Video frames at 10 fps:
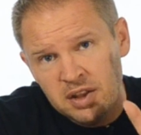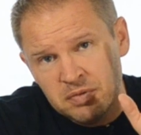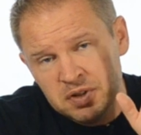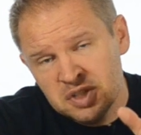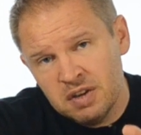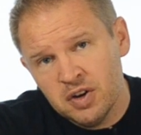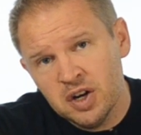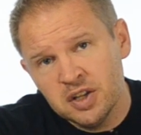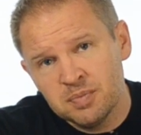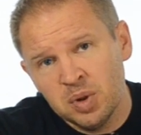the receiver
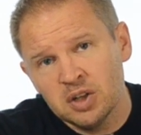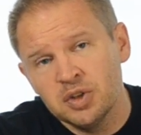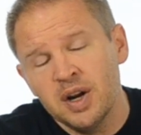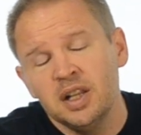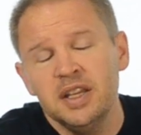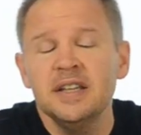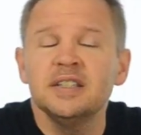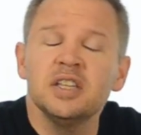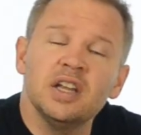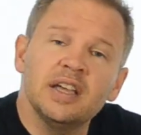is plugged directly into
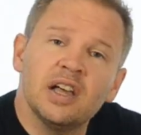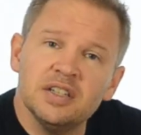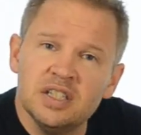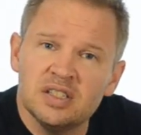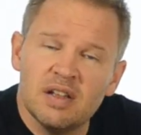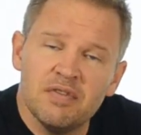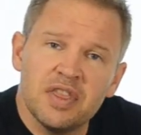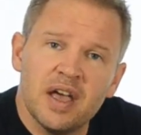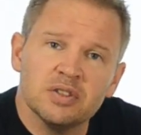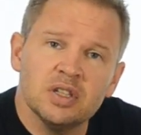the Nikon
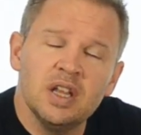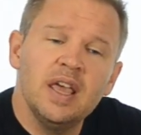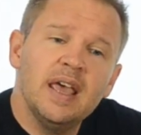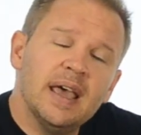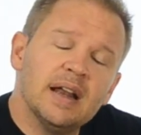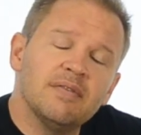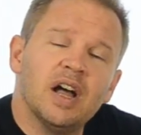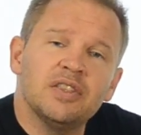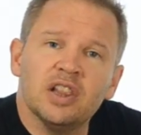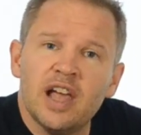D7000 and I've
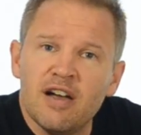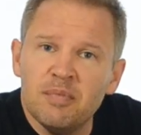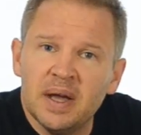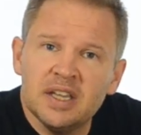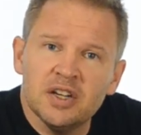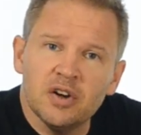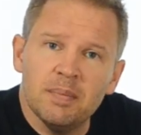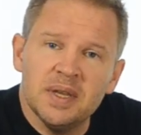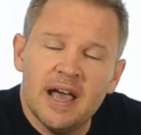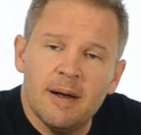got the lav mic here on
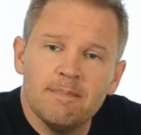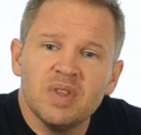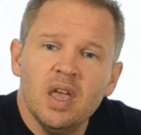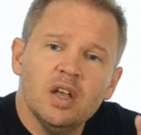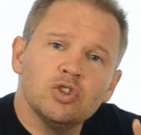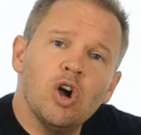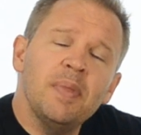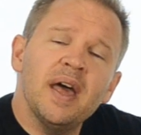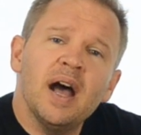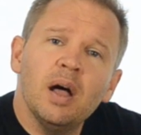me now. So hope
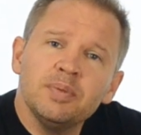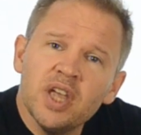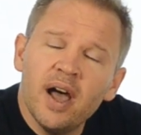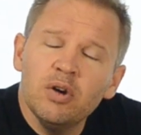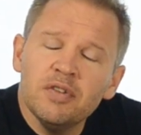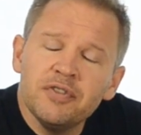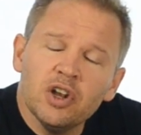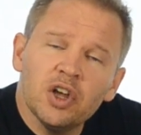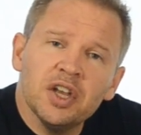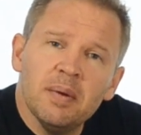that helps you out if you're
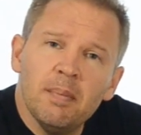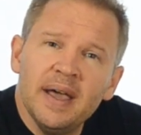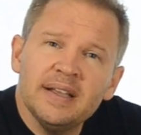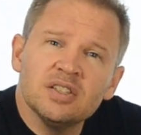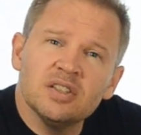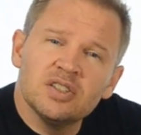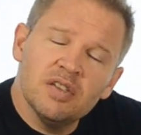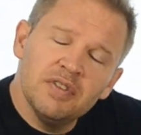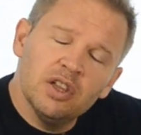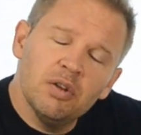looking at mics,
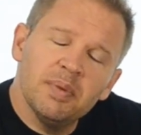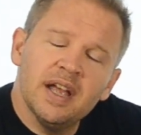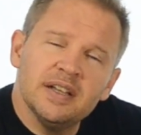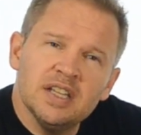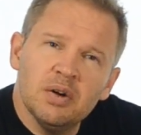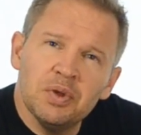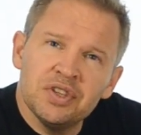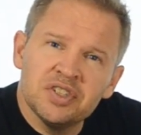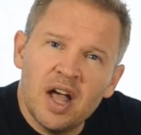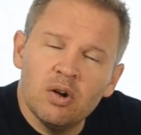give you a little bit of idea what the
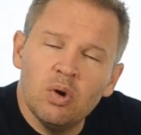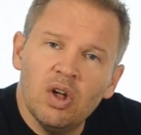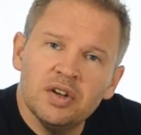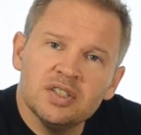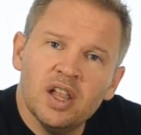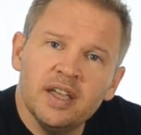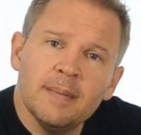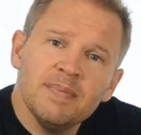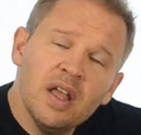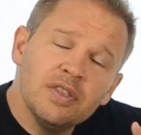sound quality is like.
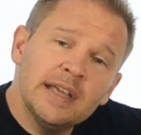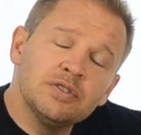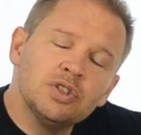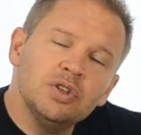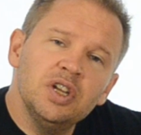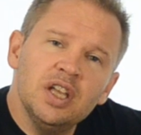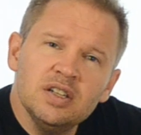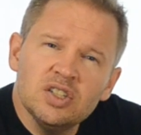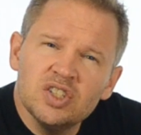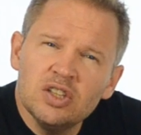Thanks for tuning in,
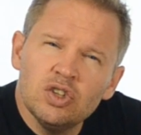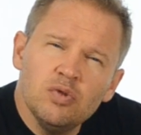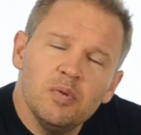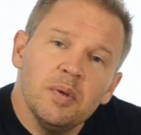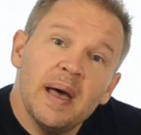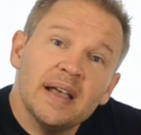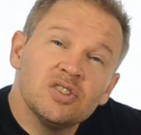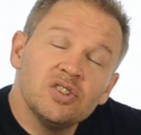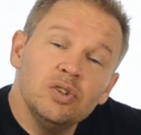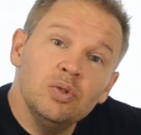stay tuned, we'll be back
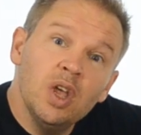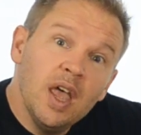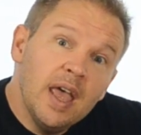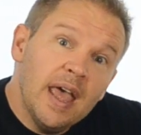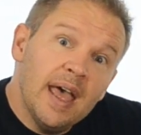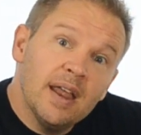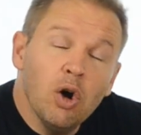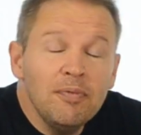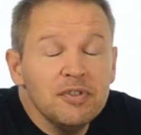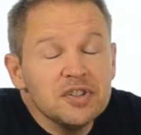soon and
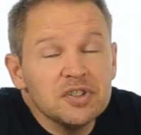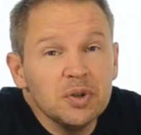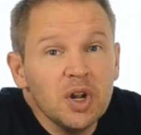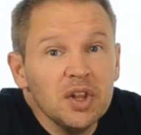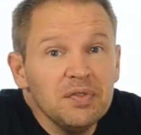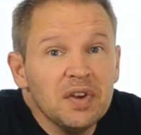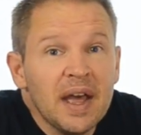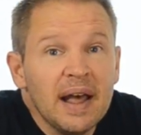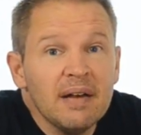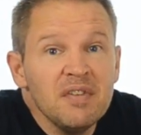hopefully soon I'll even
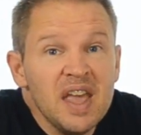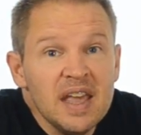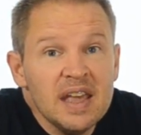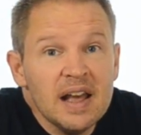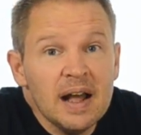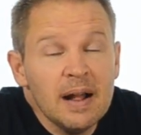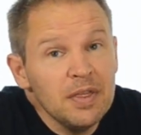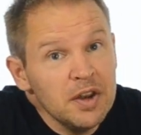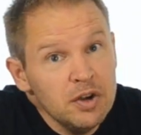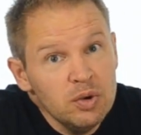have a uh,
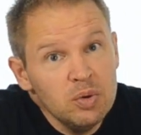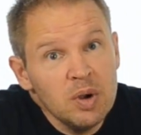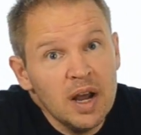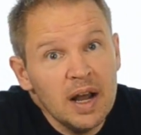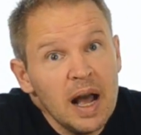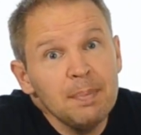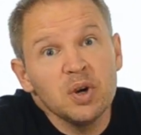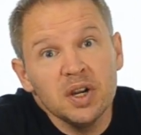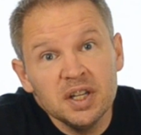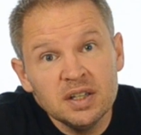the new uh,
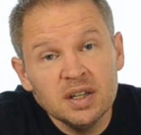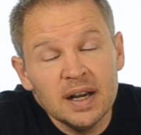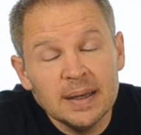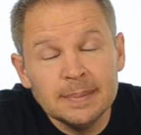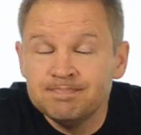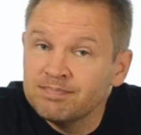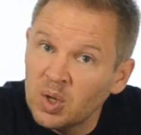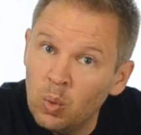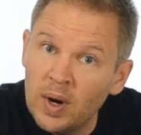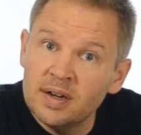upgraded um,
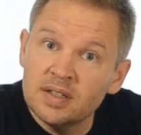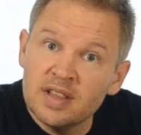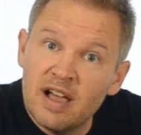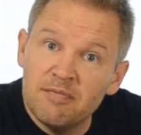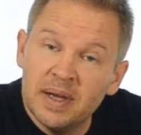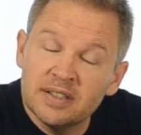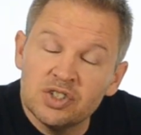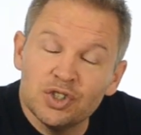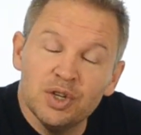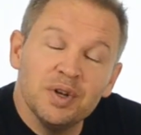wireless lav mic to
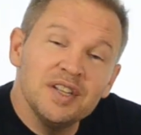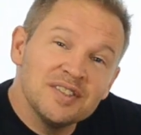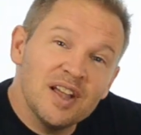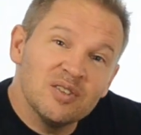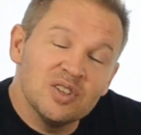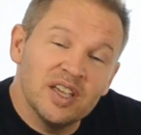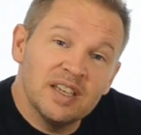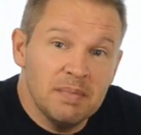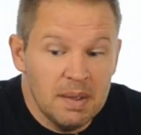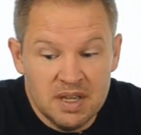show you what it sounds like,
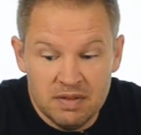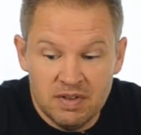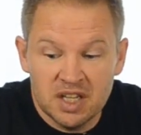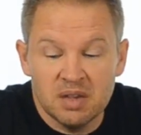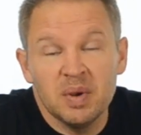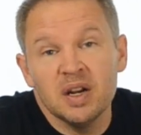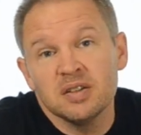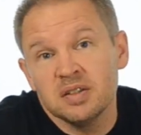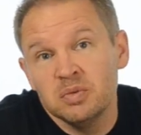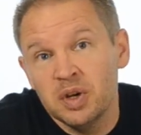maybe even in
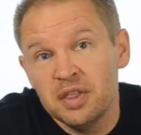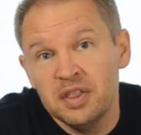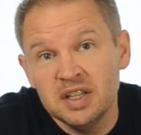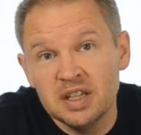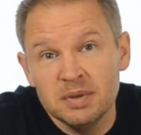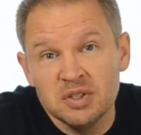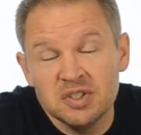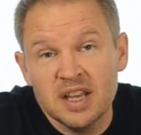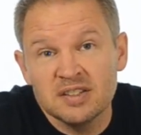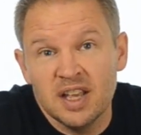comparison with the
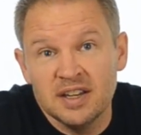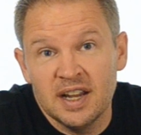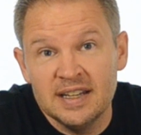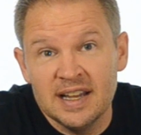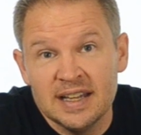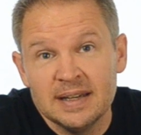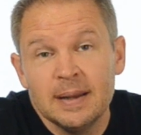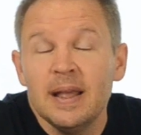WCS 999.